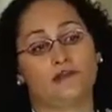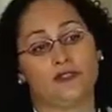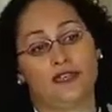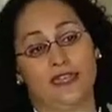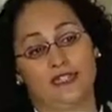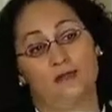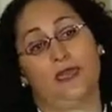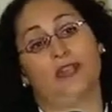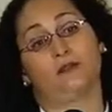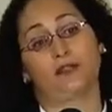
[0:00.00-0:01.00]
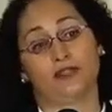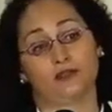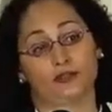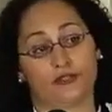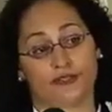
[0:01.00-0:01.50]
of the anti-pay-to-play
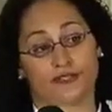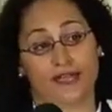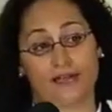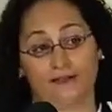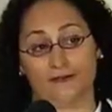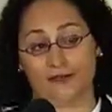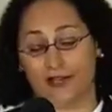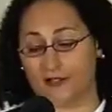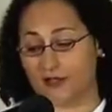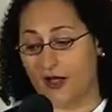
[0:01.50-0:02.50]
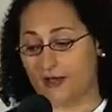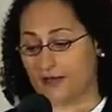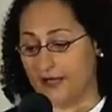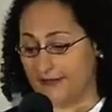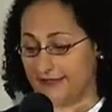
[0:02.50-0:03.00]
rules that I've talked
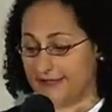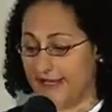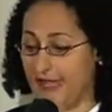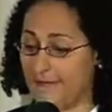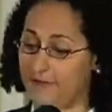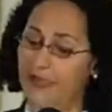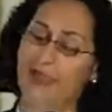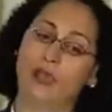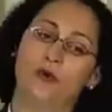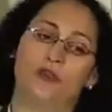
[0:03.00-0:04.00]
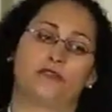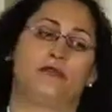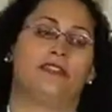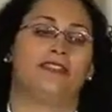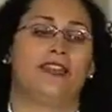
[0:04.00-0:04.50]
about today, which
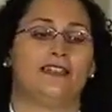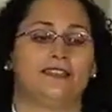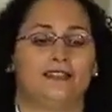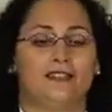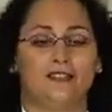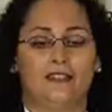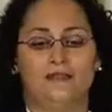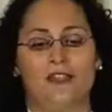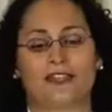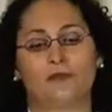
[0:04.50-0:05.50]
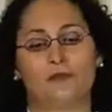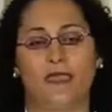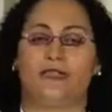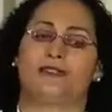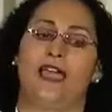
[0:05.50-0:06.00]
meant that investment
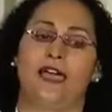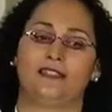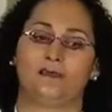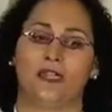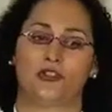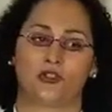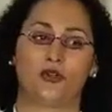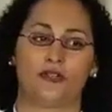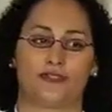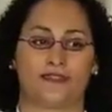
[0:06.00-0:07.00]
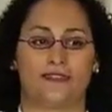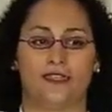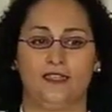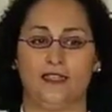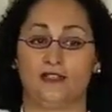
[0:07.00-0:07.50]
banks had to make a choice.
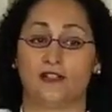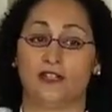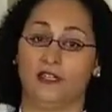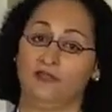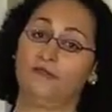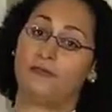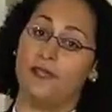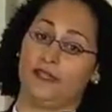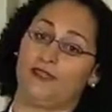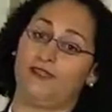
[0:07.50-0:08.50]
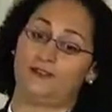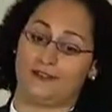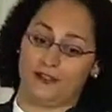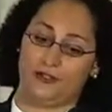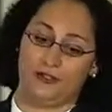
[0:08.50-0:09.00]
They could either give big
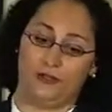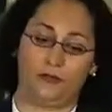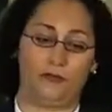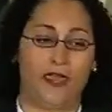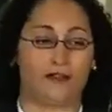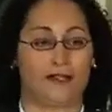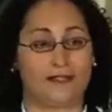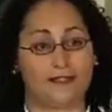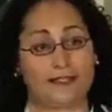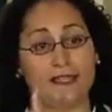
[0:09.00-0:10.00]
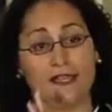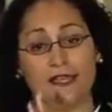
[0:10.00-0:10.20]
to Perry's